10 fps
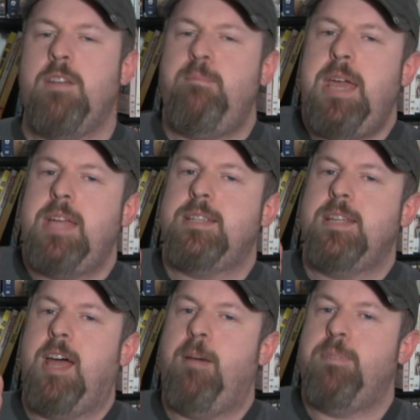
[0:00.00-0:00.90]
of makes
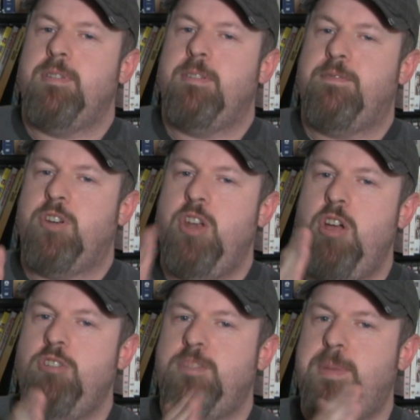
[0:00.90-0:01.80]
up for
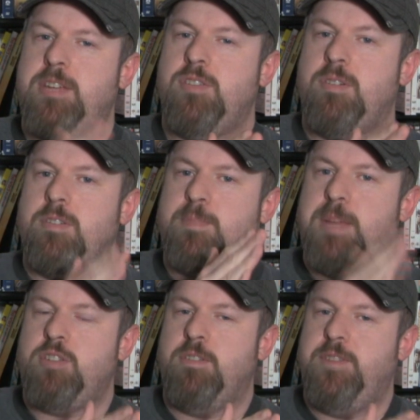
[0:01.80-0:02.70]
no
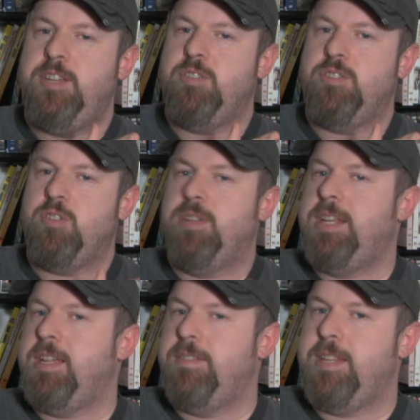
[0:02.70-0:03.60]
special features on
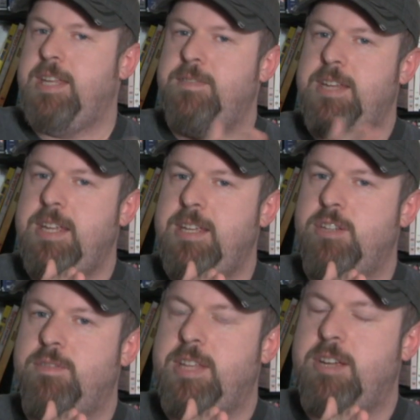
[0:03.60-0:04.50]
any of the DVDs
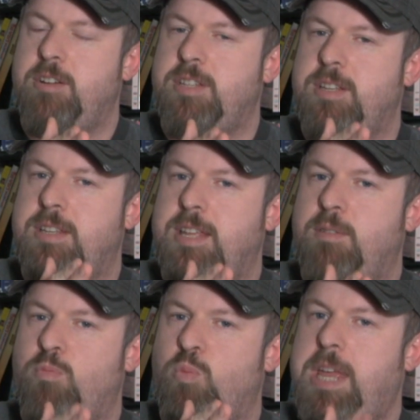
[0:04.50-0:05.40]
over the years
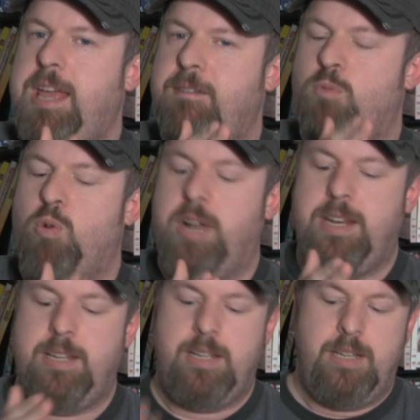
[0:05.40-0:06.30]
that we have
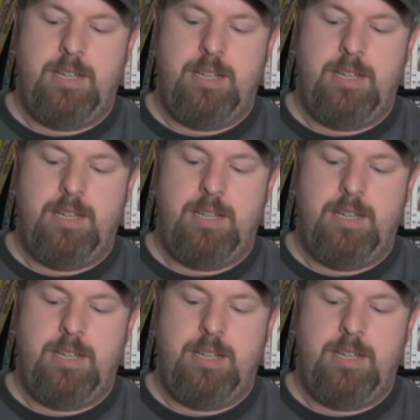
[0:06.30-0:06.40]
wanted.